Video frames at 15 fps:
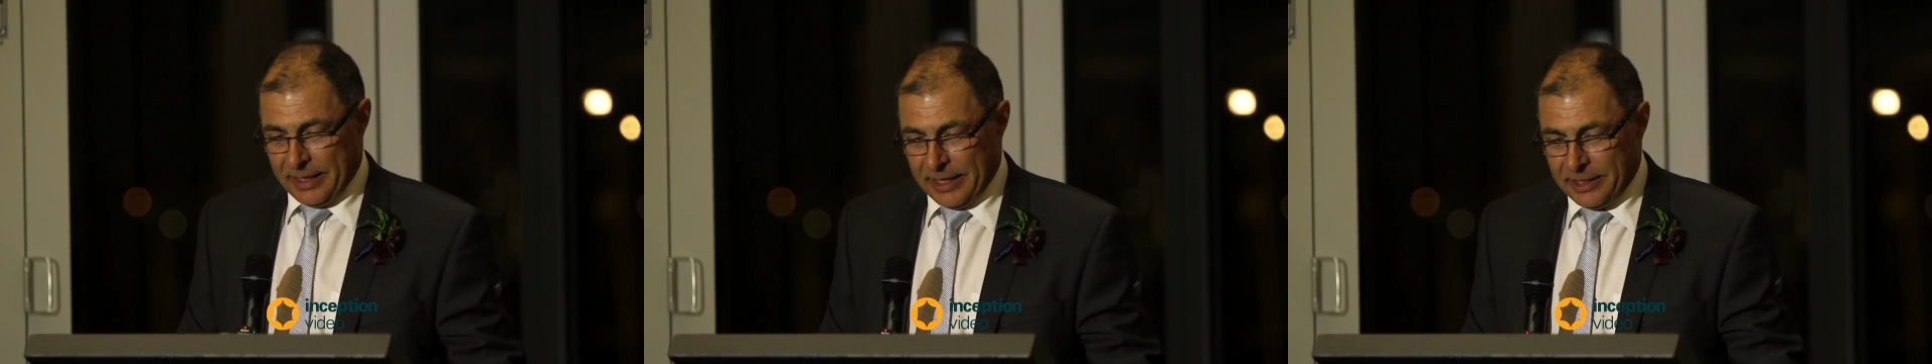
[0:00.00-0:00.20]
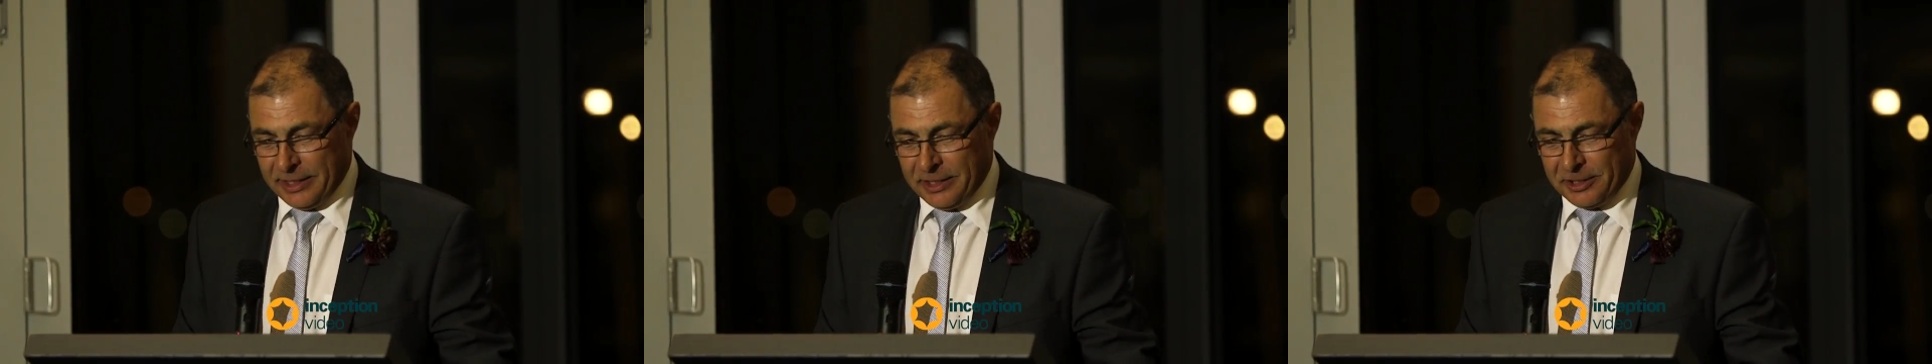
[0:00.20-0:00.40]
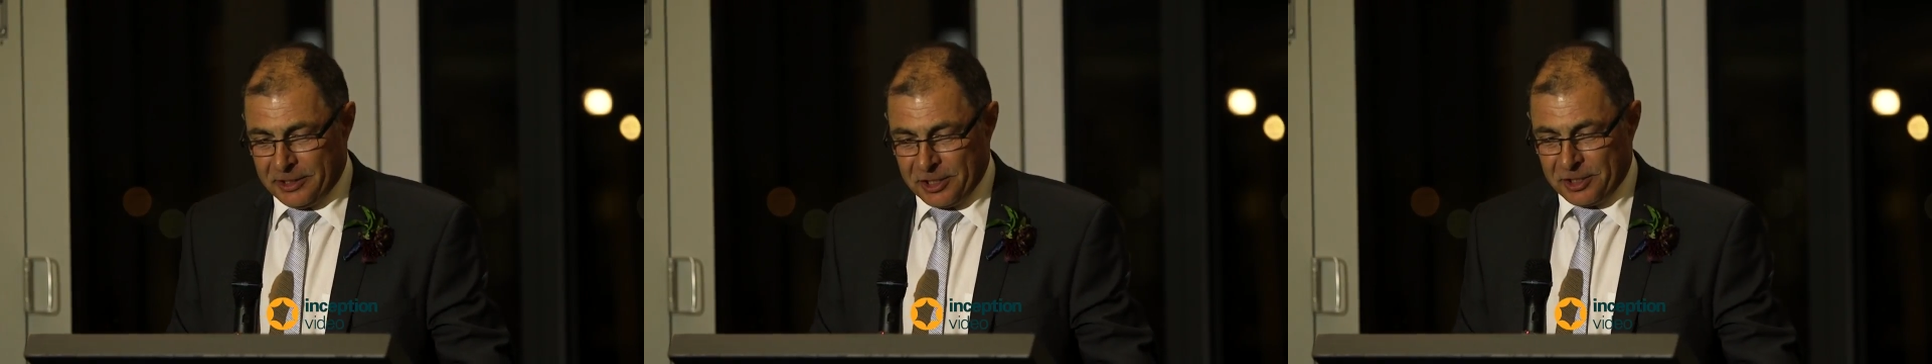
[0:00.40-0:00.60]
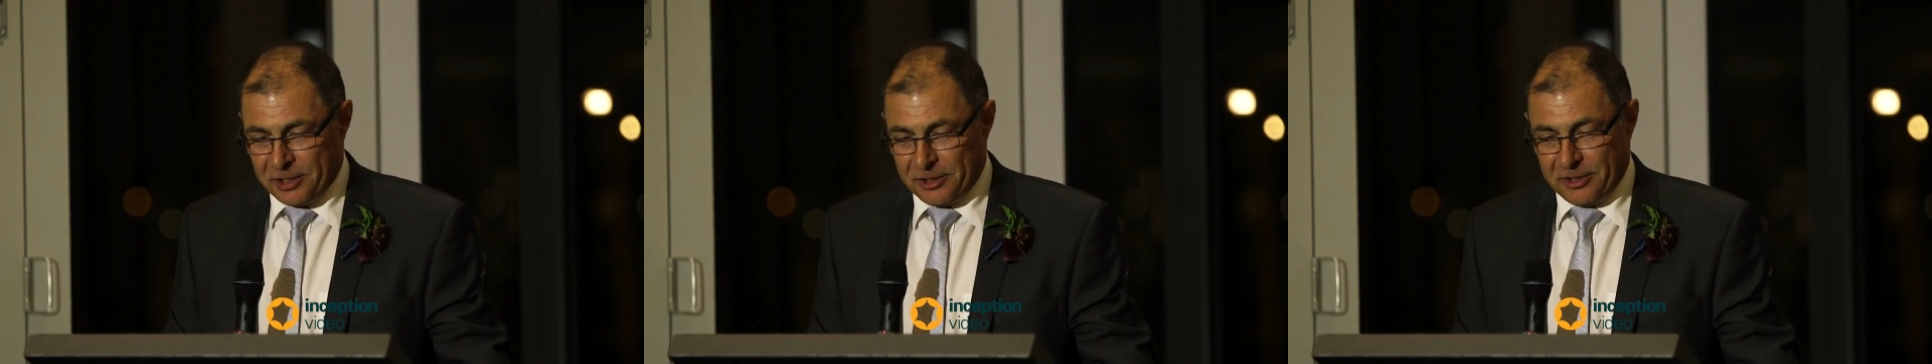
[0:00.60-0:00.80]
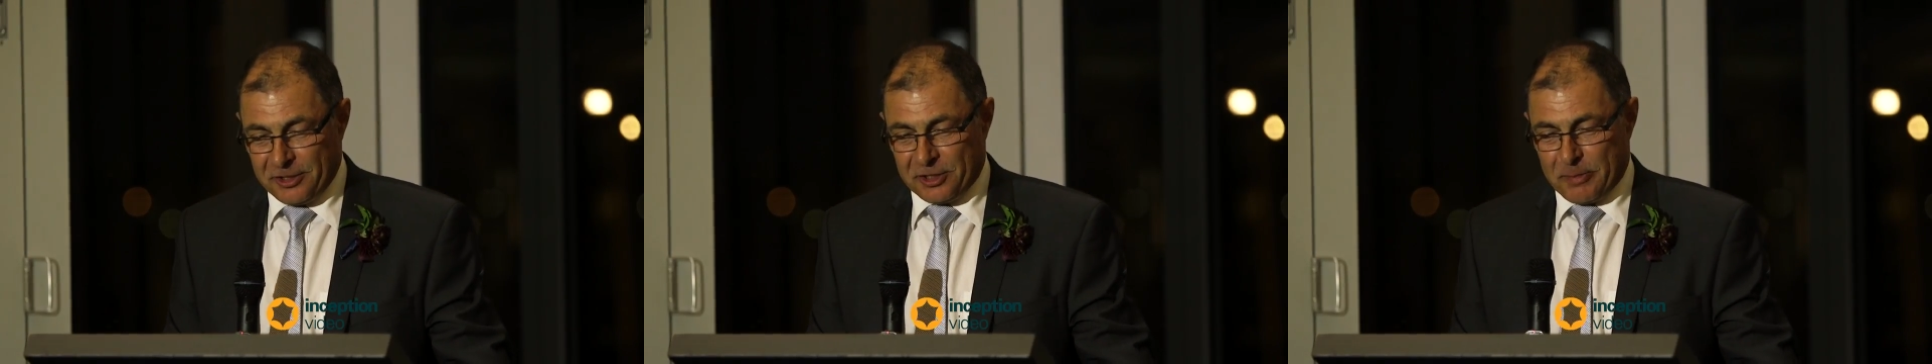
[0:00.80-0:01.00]
and in
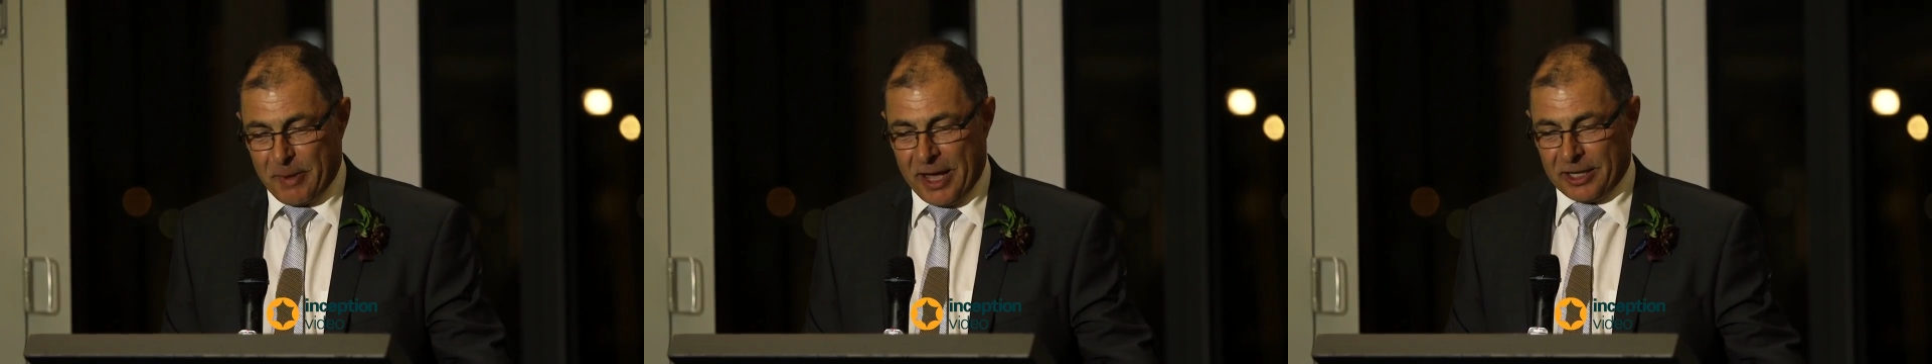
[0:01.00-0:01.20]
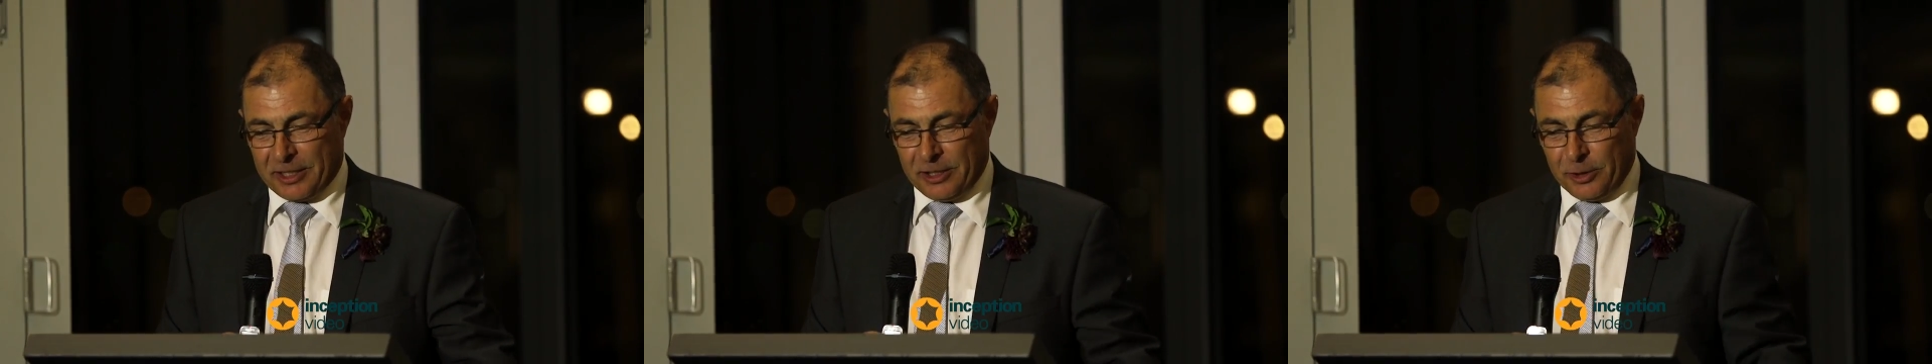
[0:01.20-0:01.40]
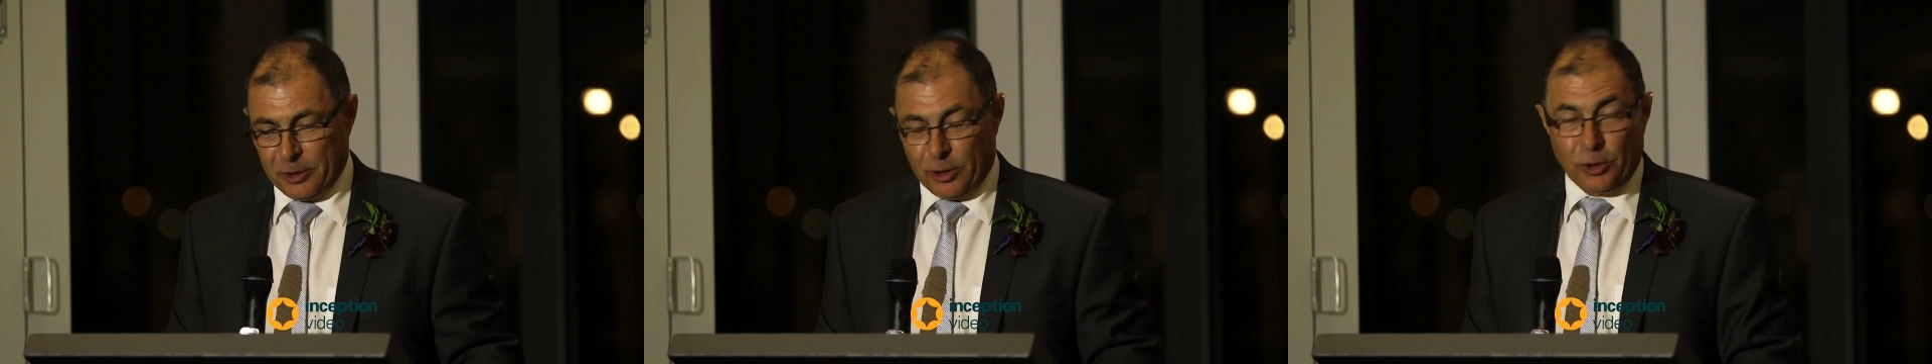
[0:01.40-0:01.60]
addition to the sparkle